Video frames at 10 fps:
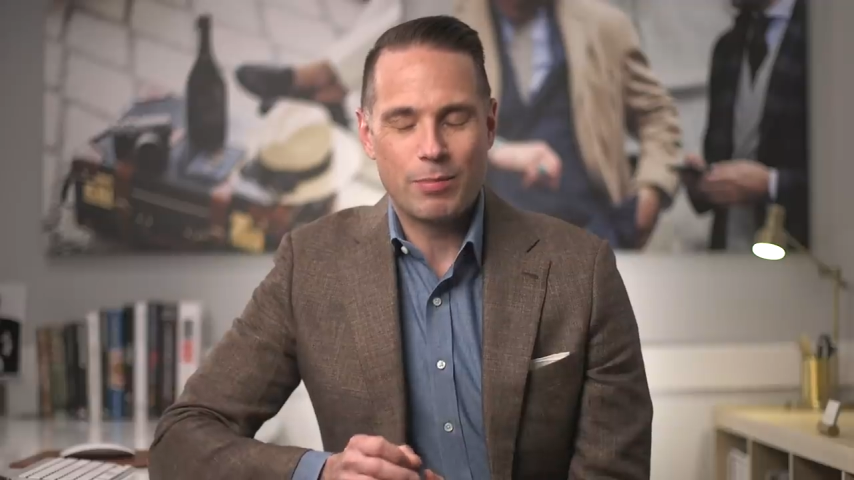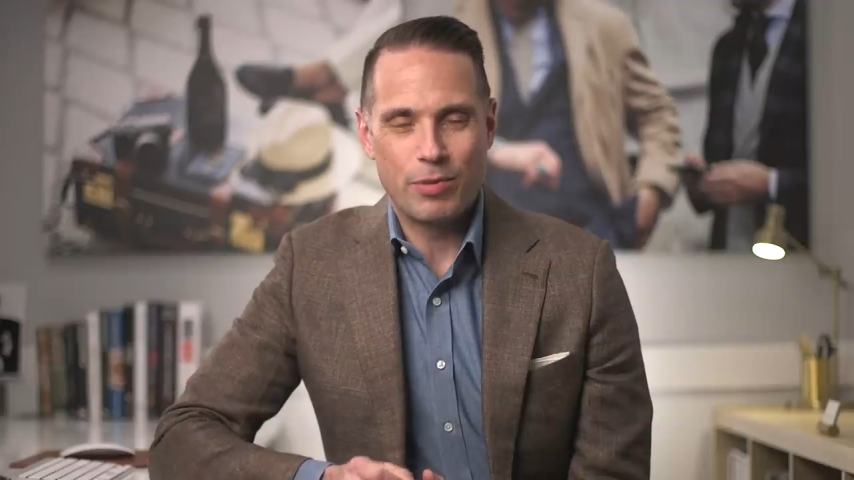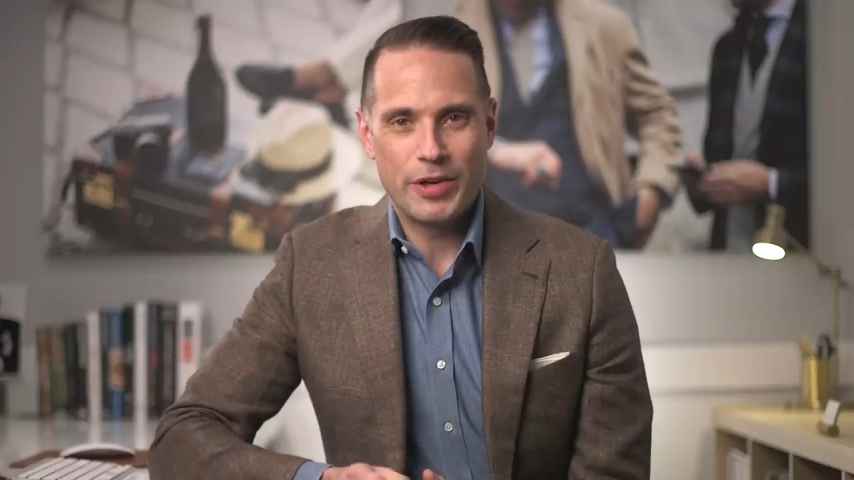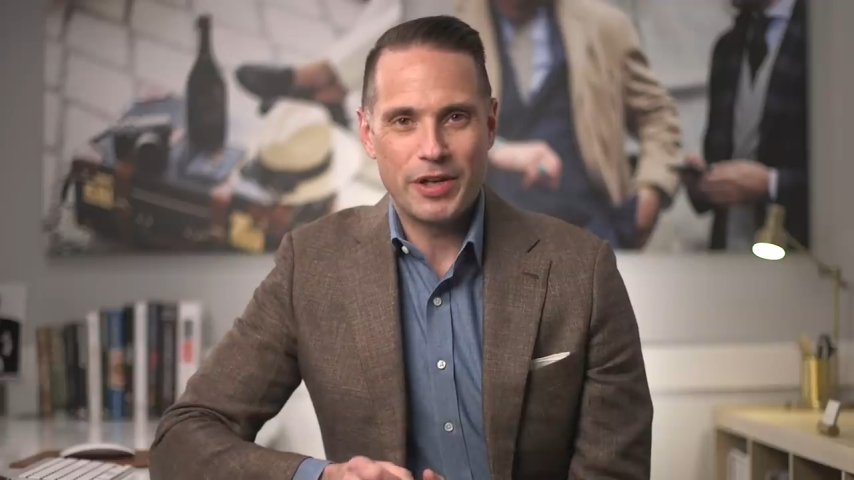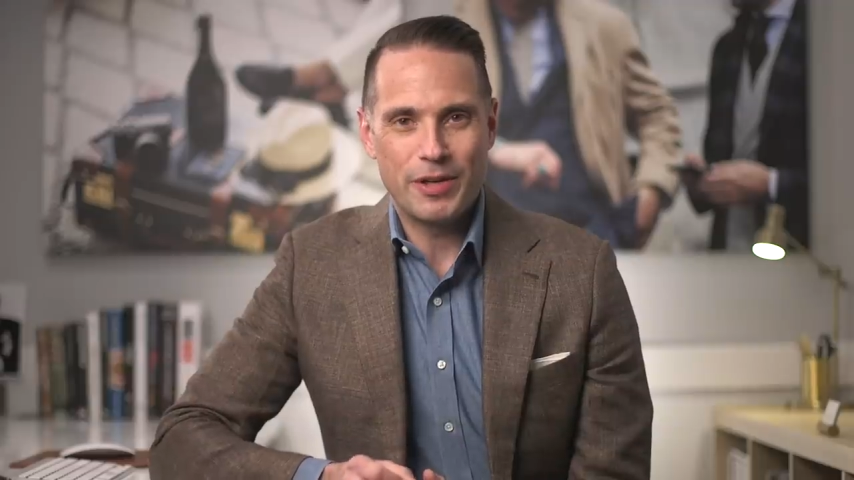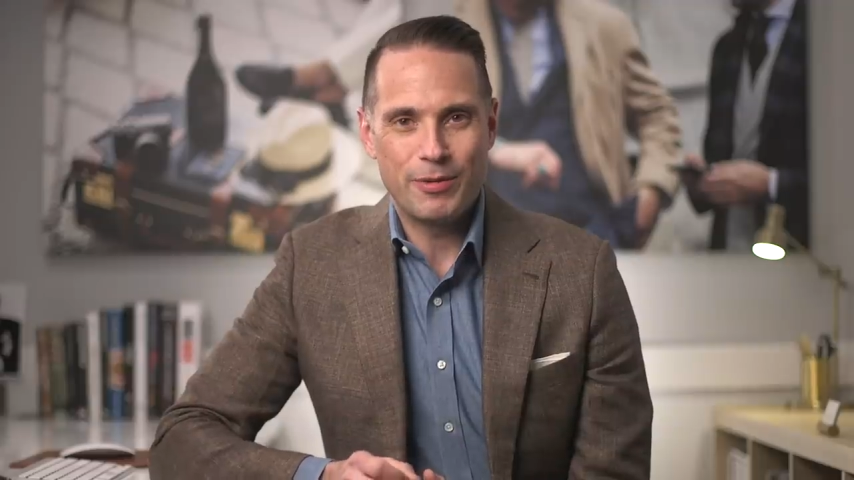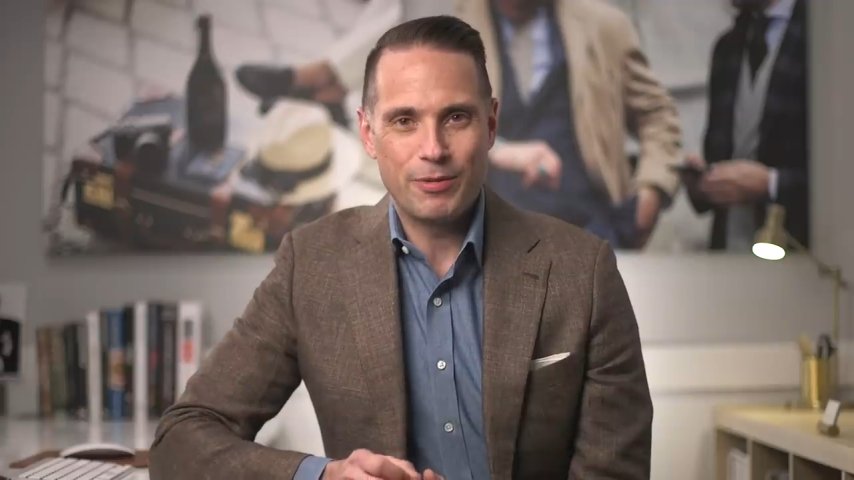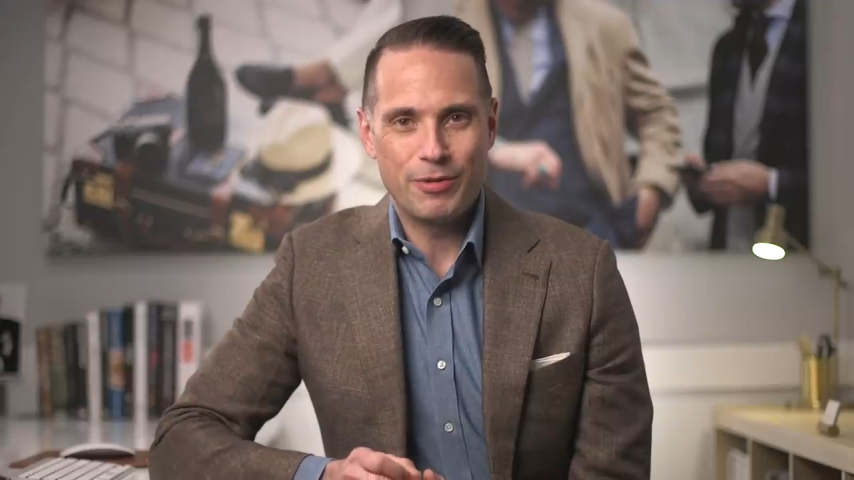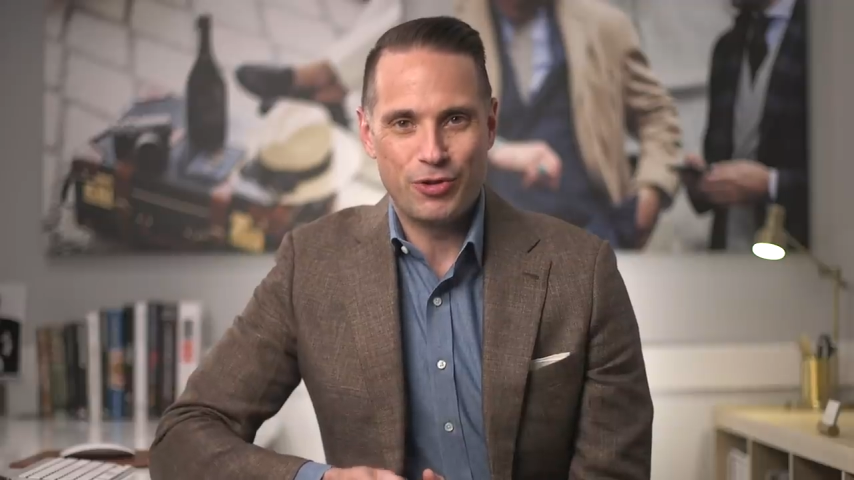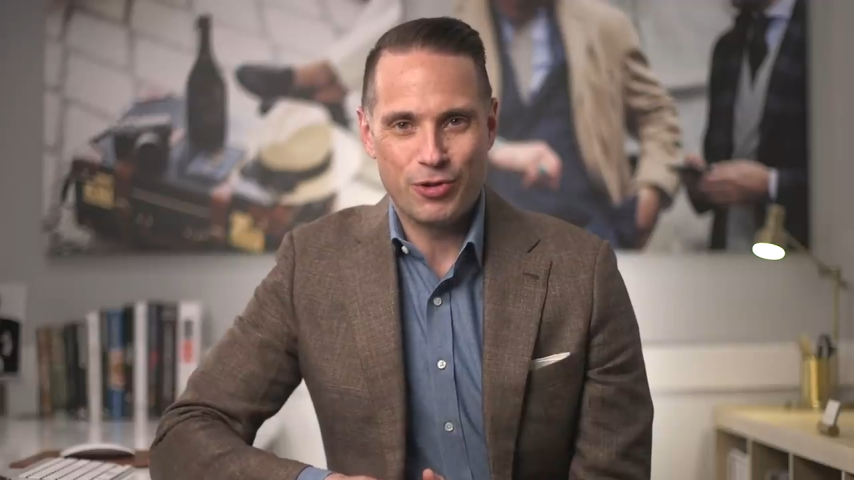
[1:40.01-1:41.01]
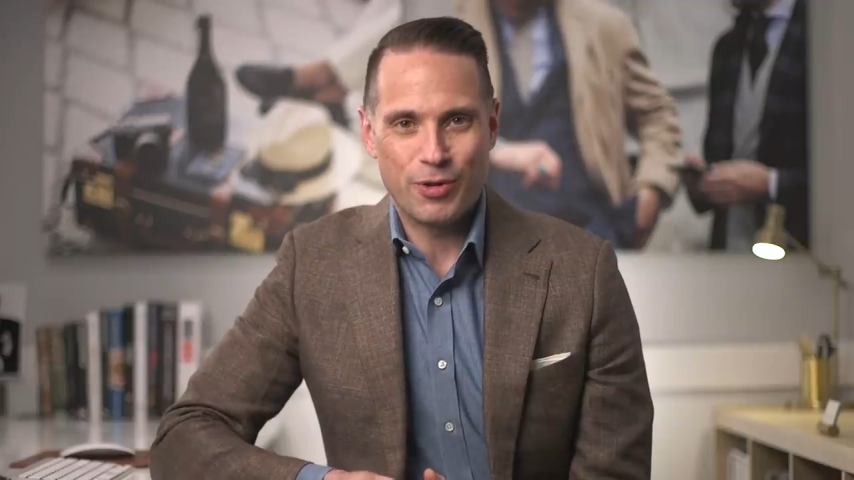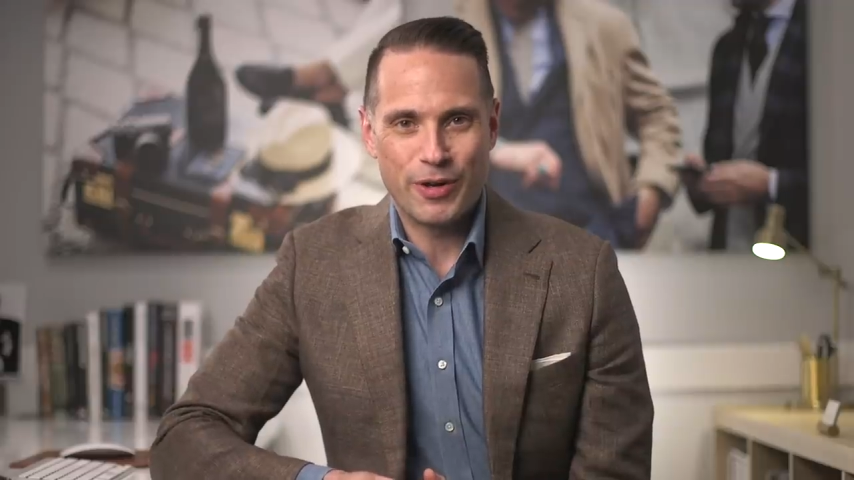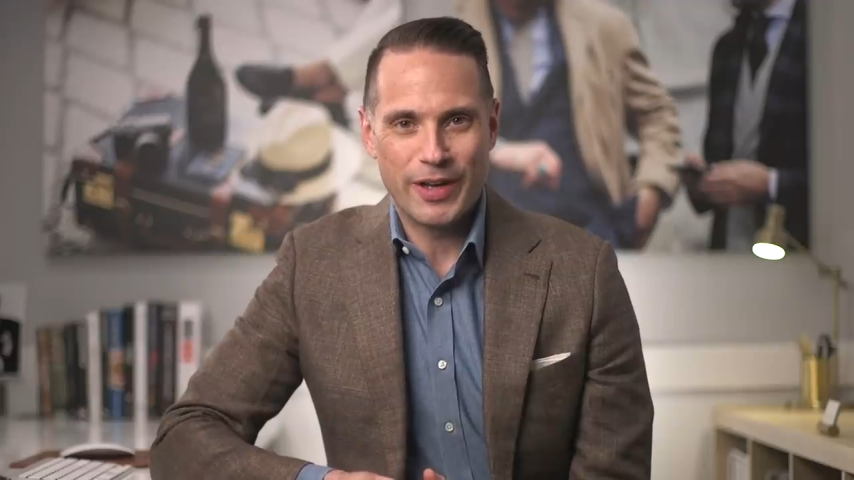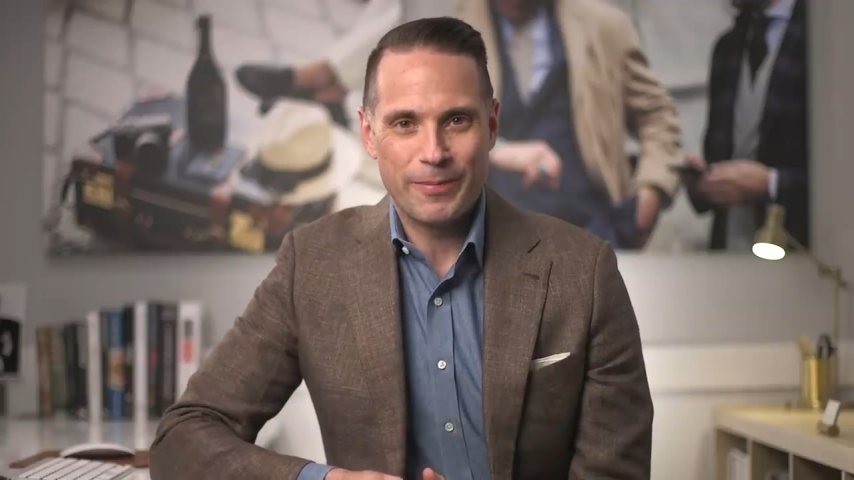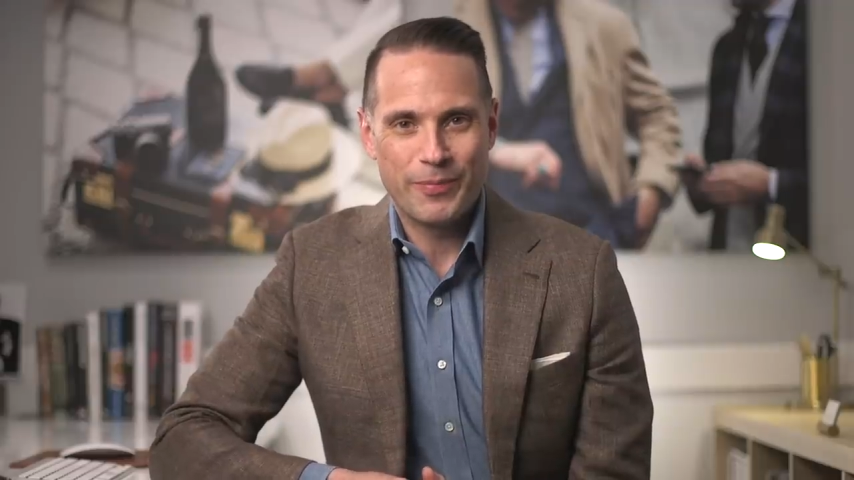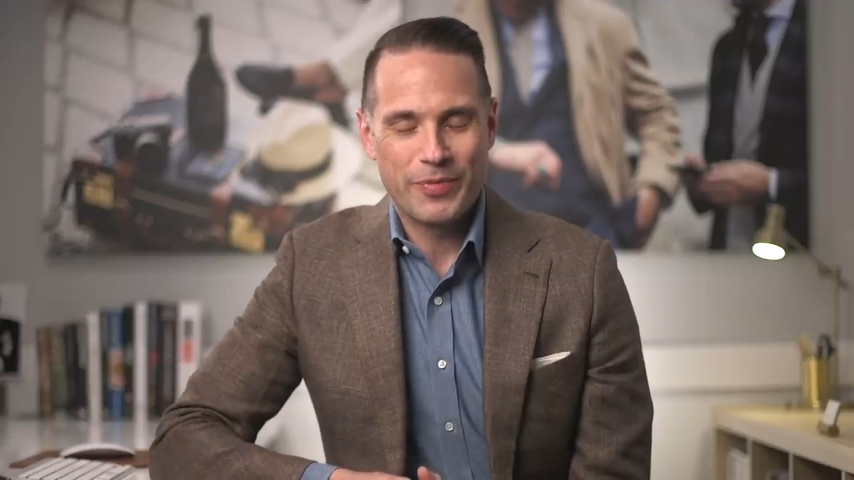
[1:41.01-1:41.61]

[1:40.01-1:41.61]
bring you joy.